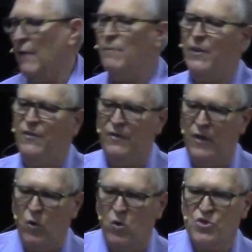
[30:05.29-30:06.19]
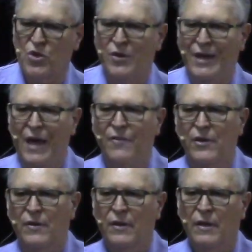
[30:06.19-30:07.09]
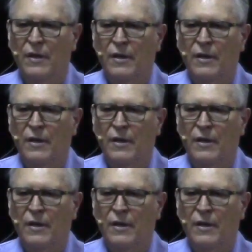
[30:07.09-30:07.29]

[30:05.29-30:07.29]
And, but then they also gathered